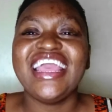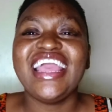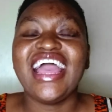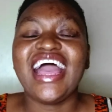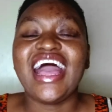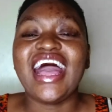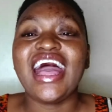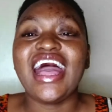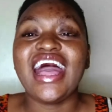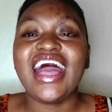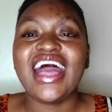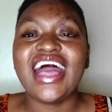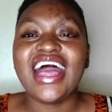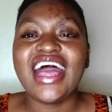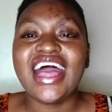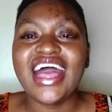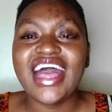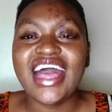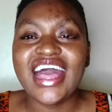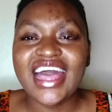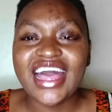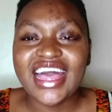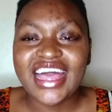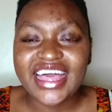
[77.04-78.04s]

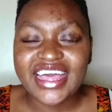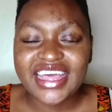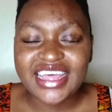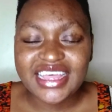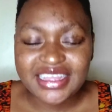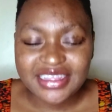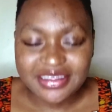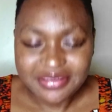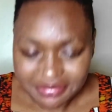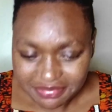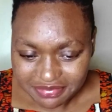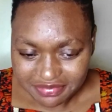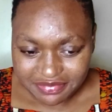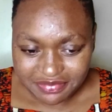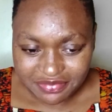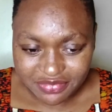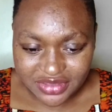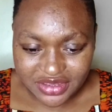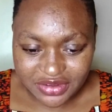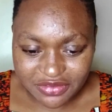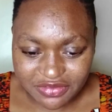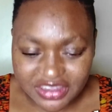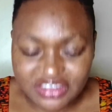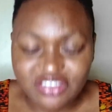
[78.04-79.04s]
uh
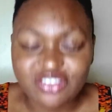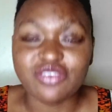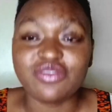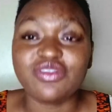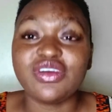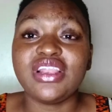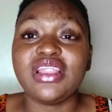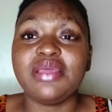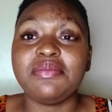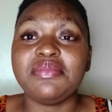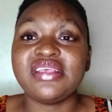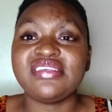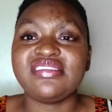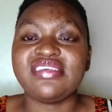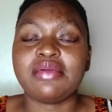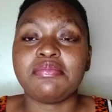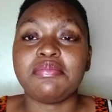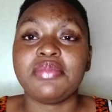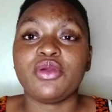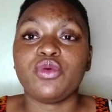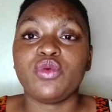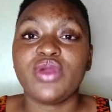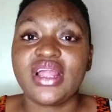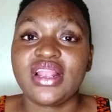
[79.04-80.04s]
first of all let me start
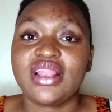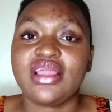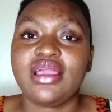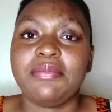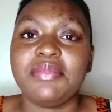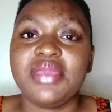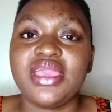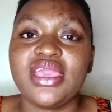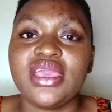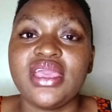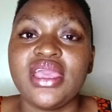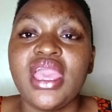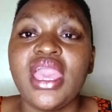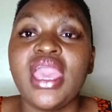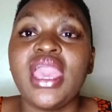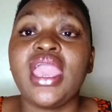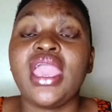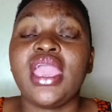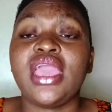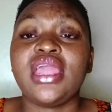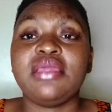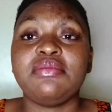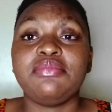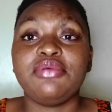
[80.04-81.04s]
by welcoming
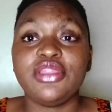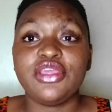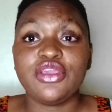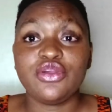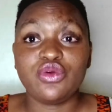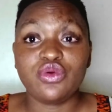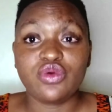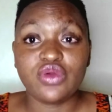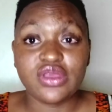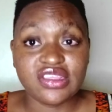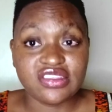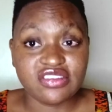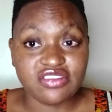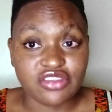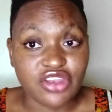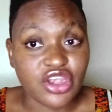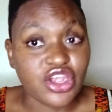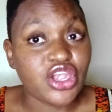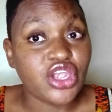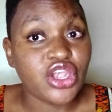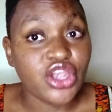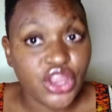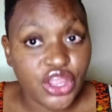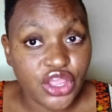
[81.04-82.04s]
anybody who is
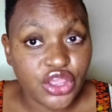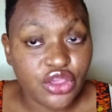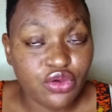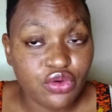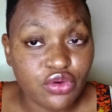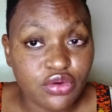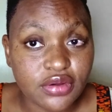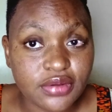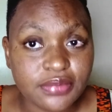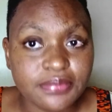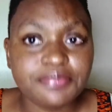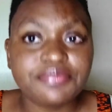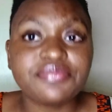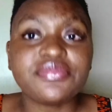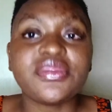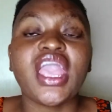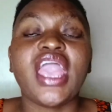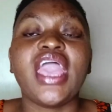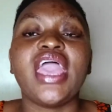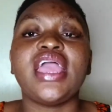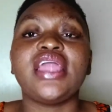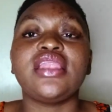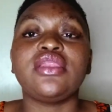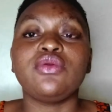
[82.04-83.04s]
new
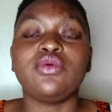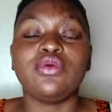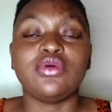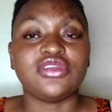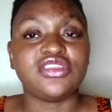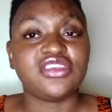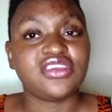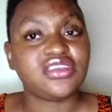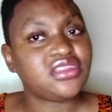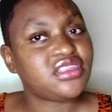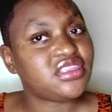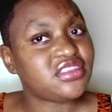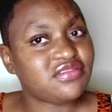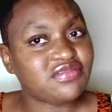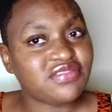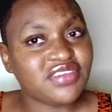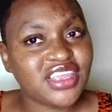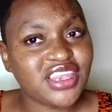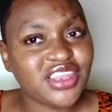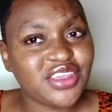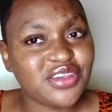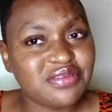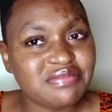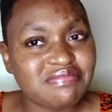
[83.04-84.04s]
and watching this
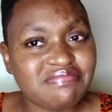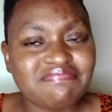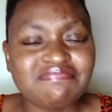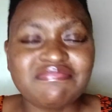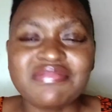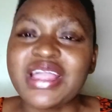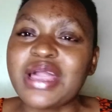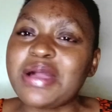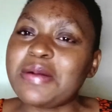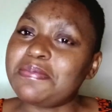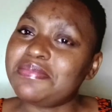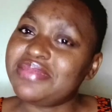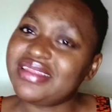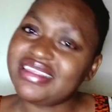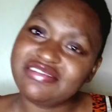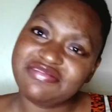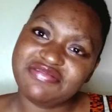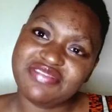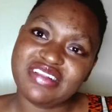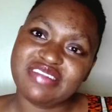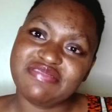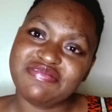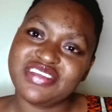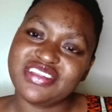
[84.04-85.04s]
video please
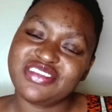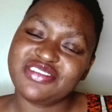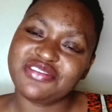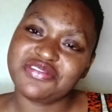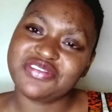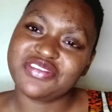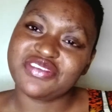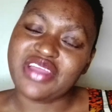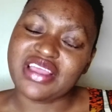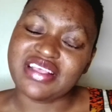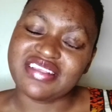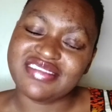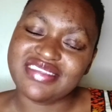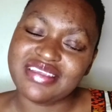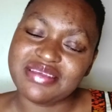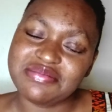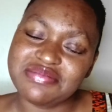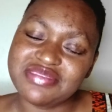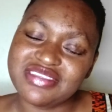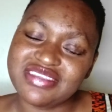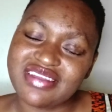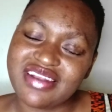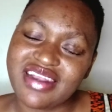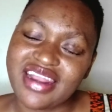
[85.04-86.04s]
feel free to
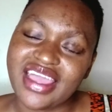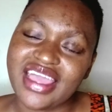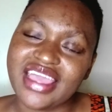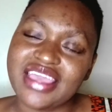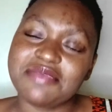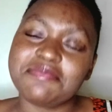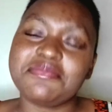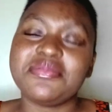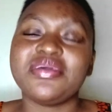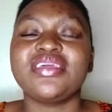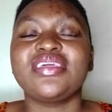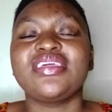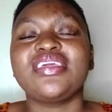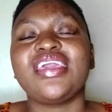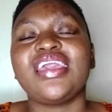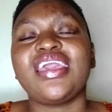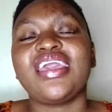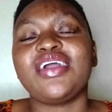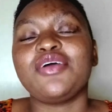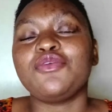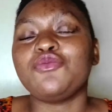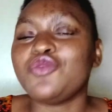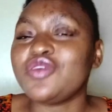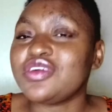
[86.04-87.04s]
subscribe
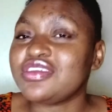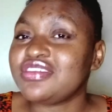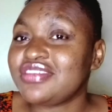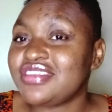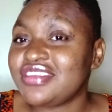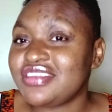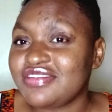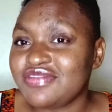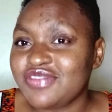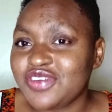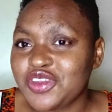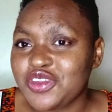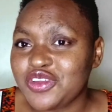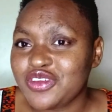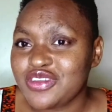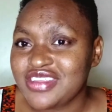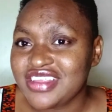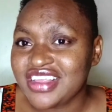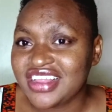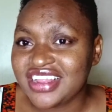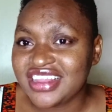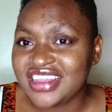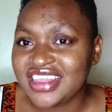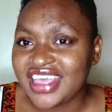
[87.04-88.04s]
watch this video
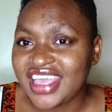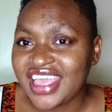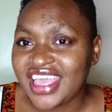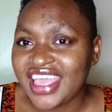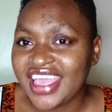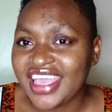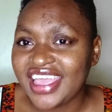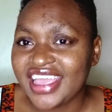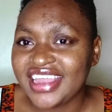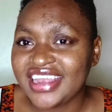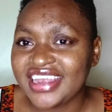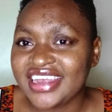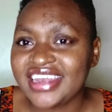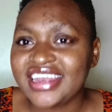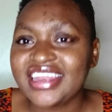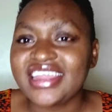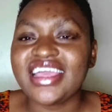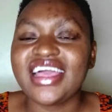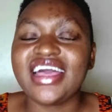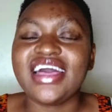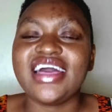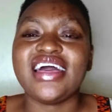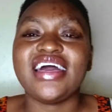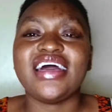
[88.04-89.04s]
till the end
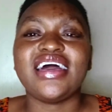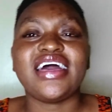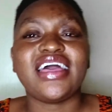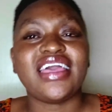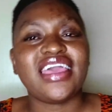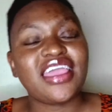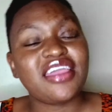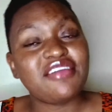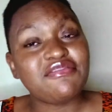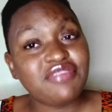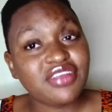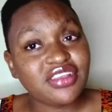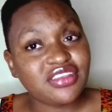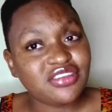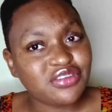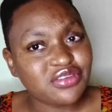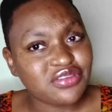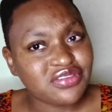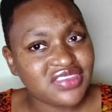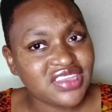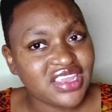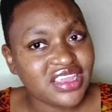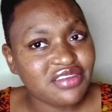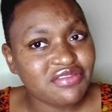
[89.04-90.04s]
uh, every
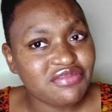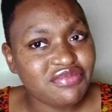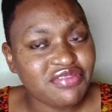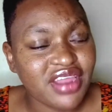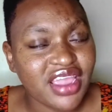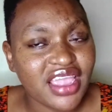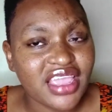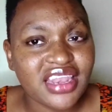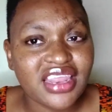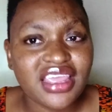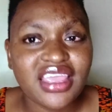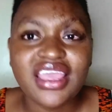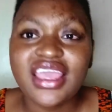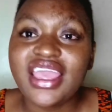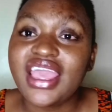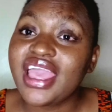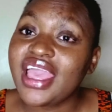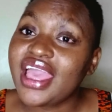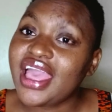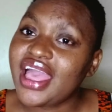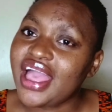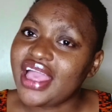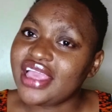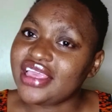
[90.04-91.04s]
tuesday and friday
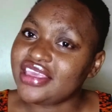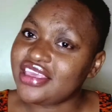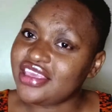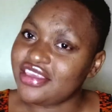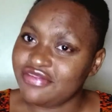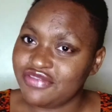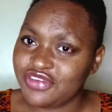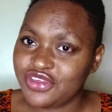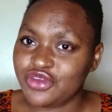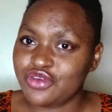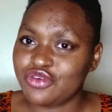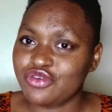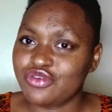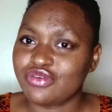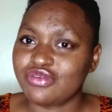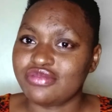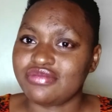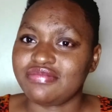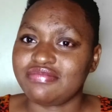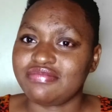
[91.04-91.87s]
i give you